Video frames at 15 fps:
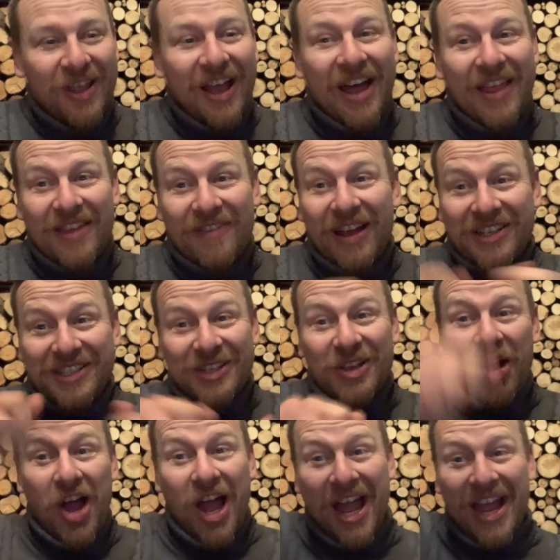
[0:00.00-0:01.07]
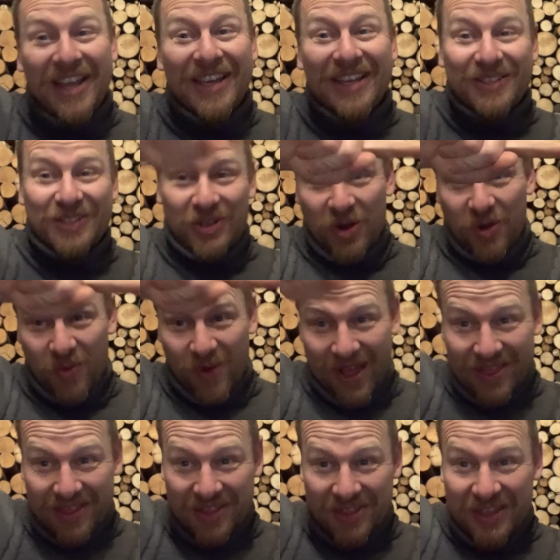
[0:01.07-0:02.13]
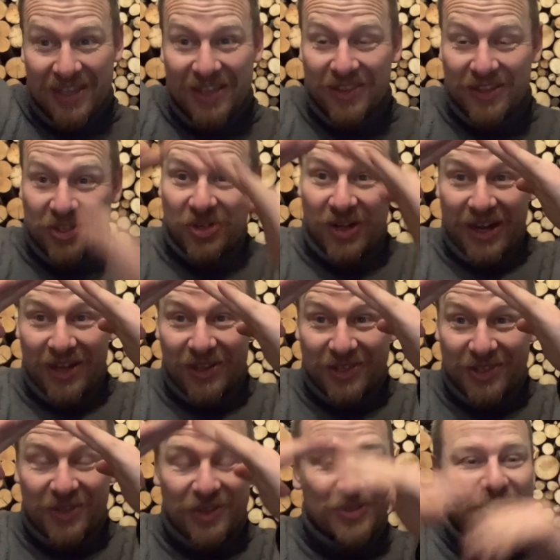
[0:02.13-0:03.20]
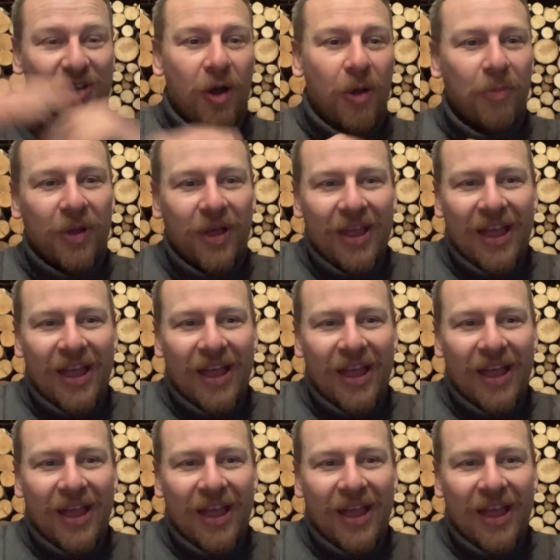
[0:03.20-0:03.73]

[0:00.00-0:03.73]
and they've actually got a hanging scroll where the thing, the triangle, is at the top.